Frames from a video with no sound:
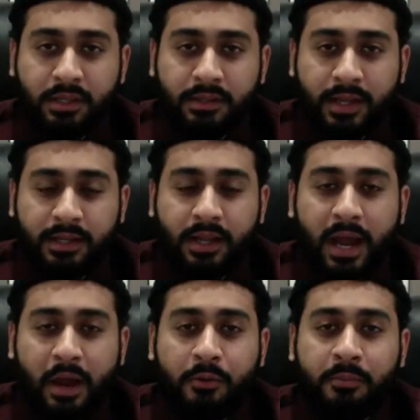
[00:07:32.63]
that
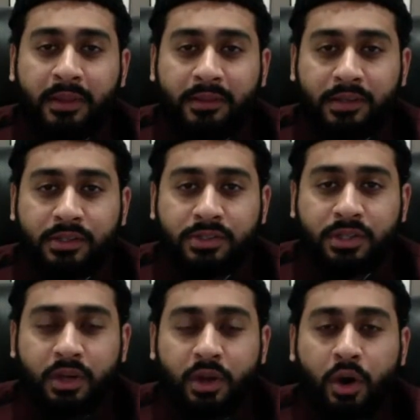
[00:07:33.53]
our mothers
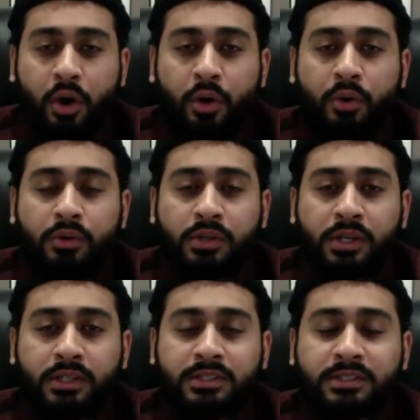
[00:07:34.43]
hold
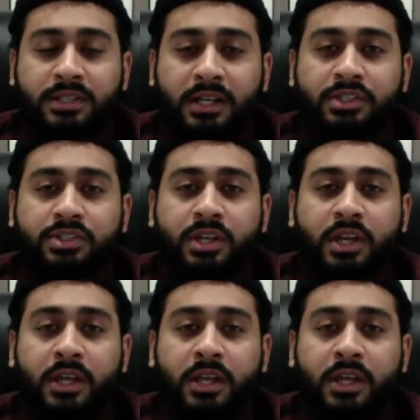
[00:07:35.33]
such